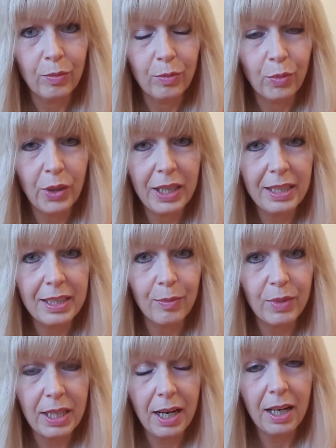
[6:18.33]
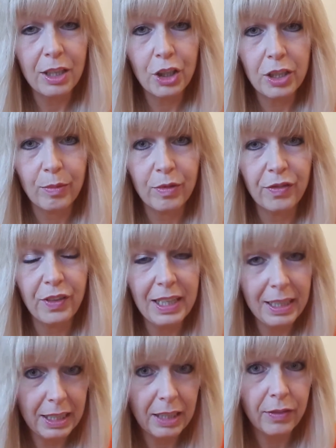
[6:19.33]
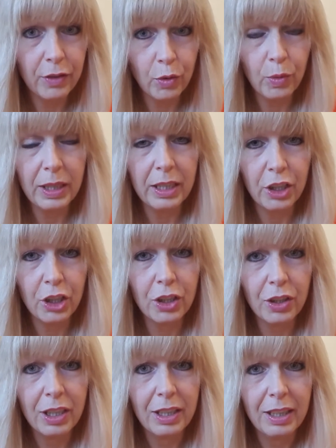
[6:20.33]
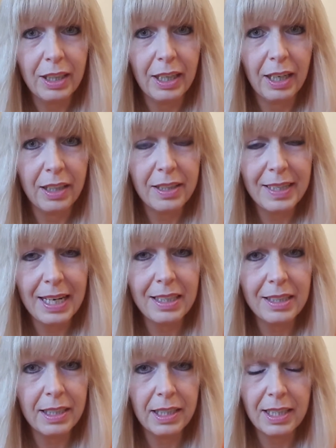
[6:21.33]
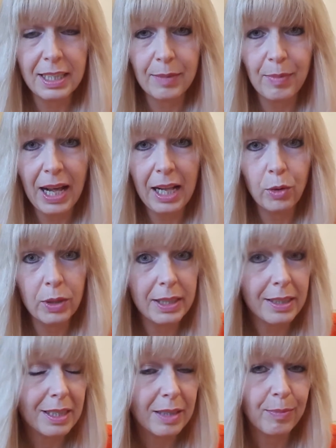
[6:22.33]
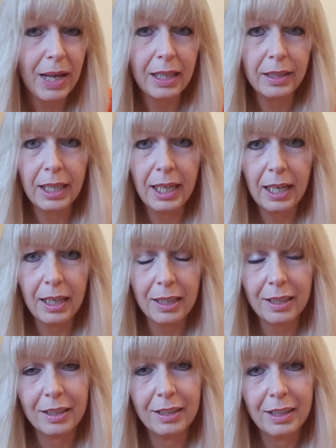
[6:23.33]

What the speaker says: bring in some touch, some feeling if you wish, senses, smell. What does it smell like?